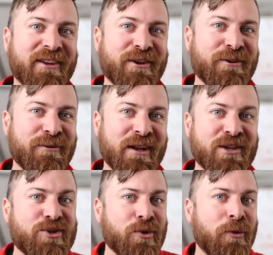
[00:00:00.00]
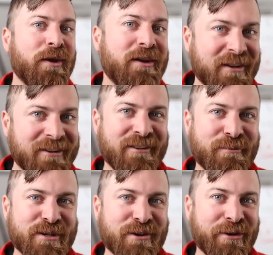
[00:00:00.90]
you enjoyed
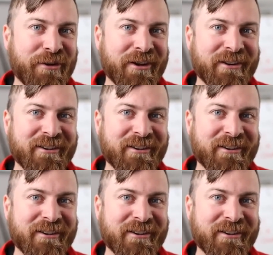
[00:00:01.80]
the material